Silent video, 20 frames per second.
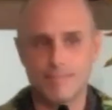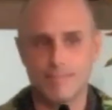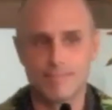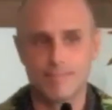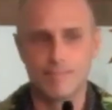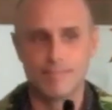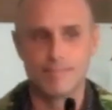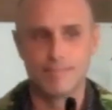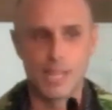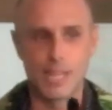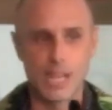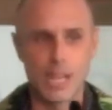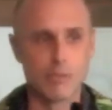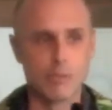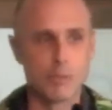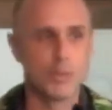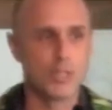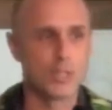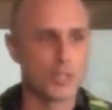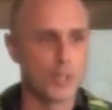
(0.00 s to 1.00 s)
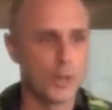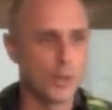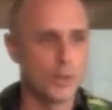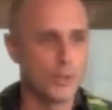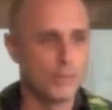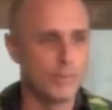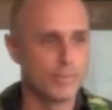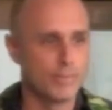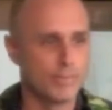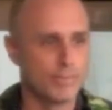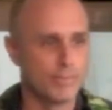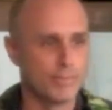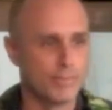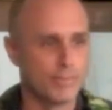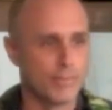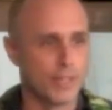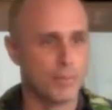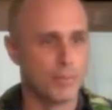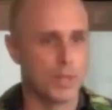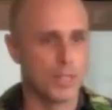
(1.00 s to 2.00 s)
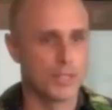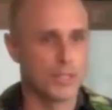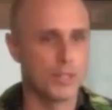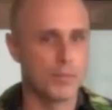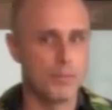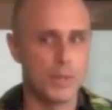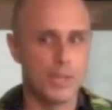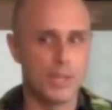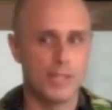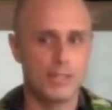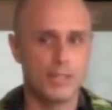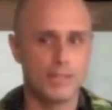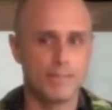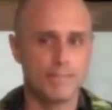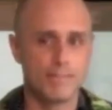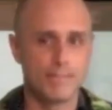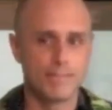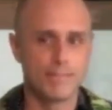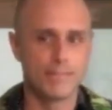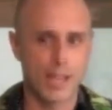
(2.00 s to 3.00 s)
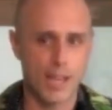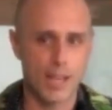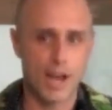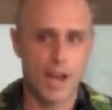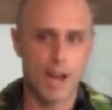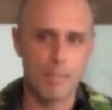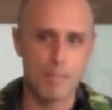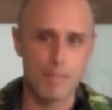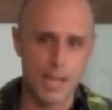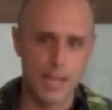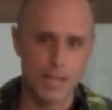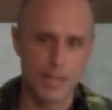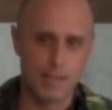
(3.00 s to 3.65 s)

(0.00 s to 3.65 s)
May it ever be so. Blessed be, and amen.